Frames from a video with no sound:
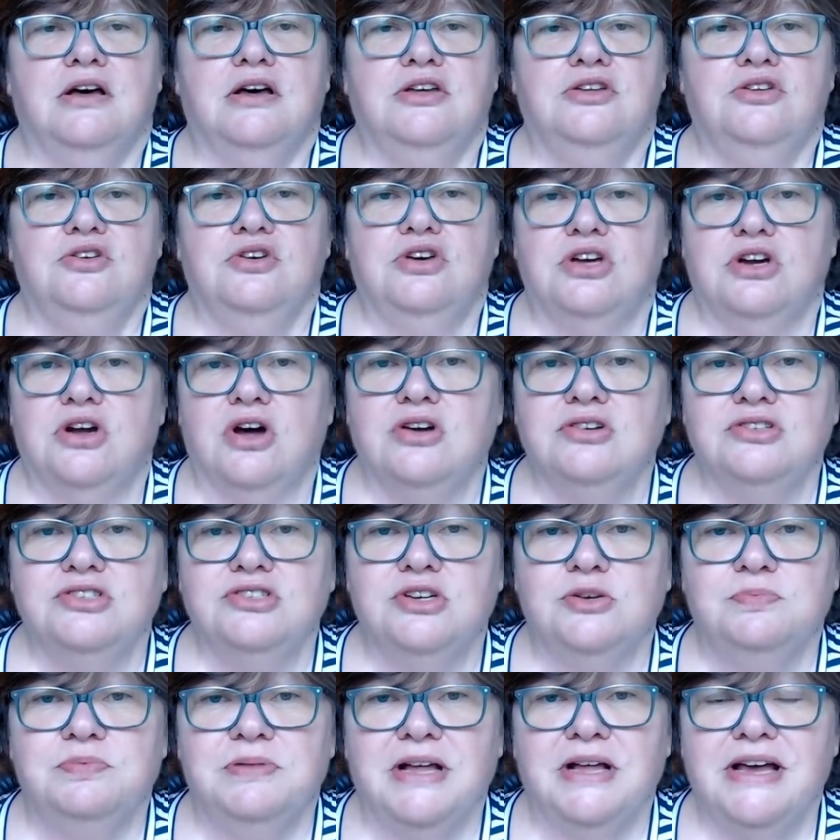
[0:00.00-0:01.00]
You could
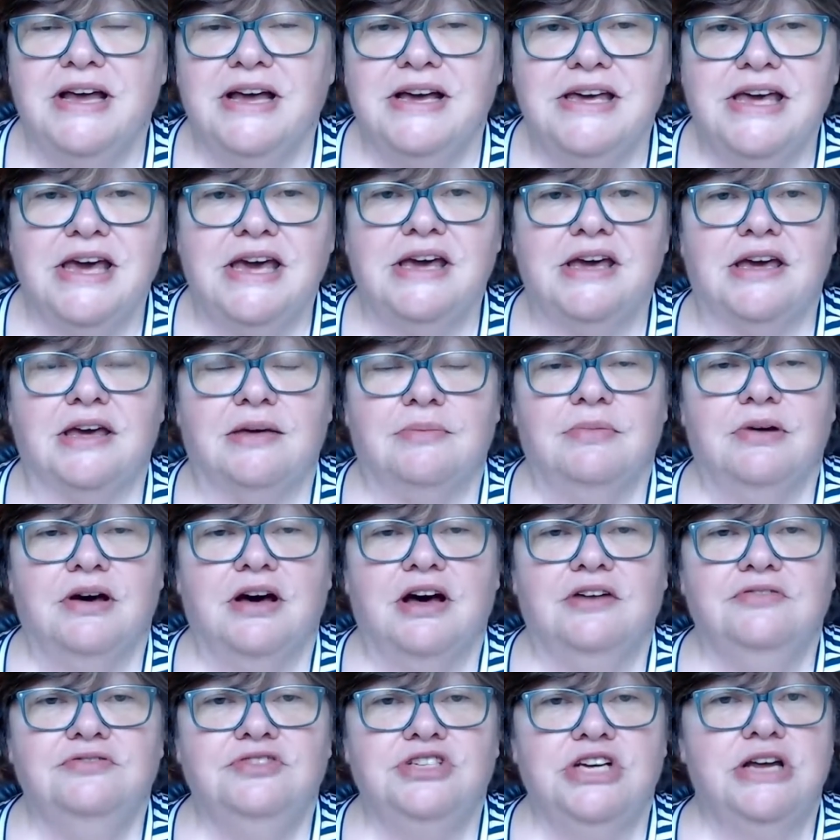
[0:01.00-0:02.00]
also play a game
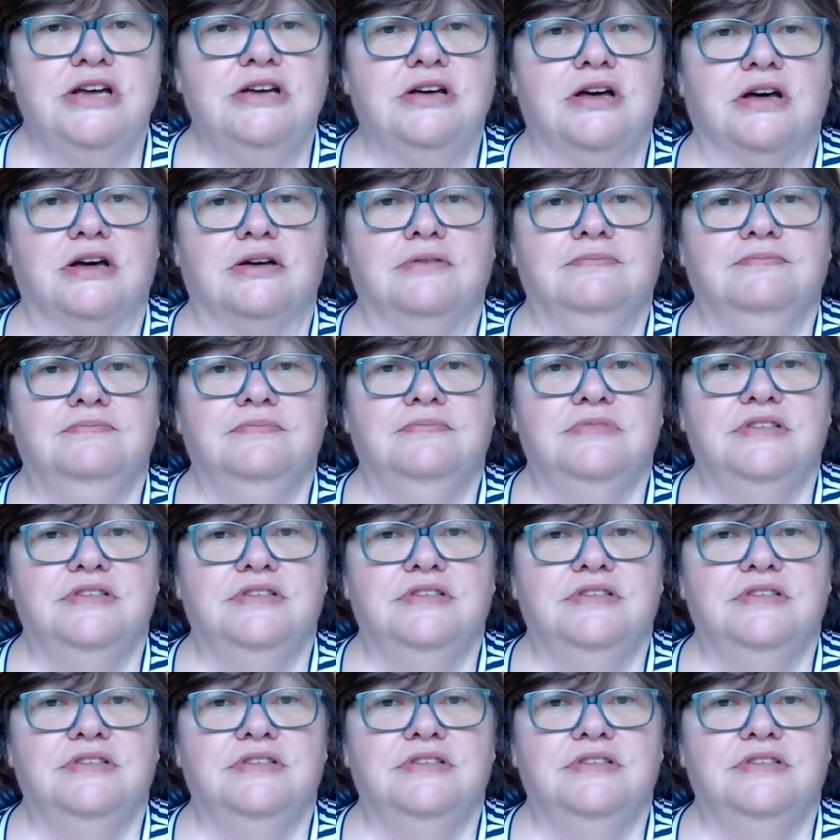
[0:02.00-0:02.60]
of Jenga.